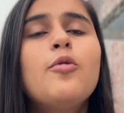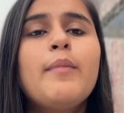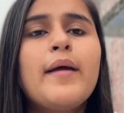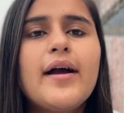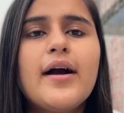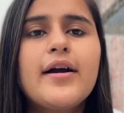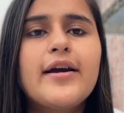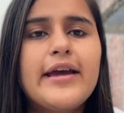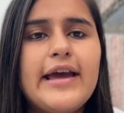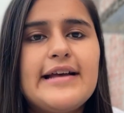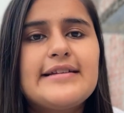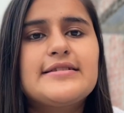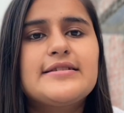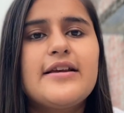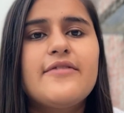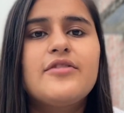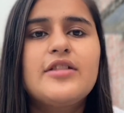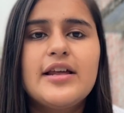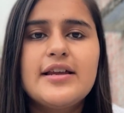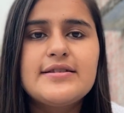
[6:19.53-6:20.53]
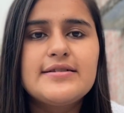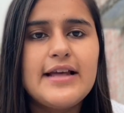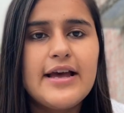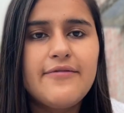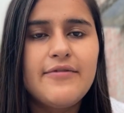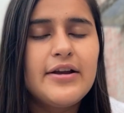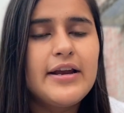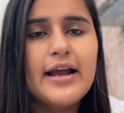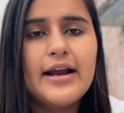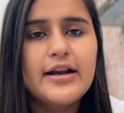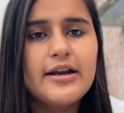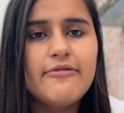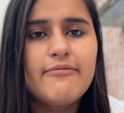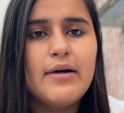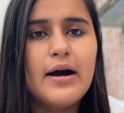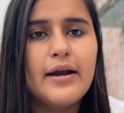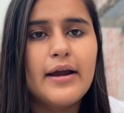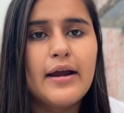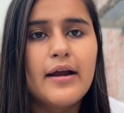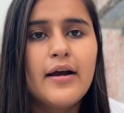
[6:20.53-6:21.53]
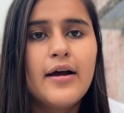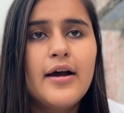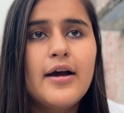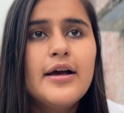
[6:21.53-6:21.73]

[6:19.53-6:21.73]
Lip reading: make a guess if there is negative marking.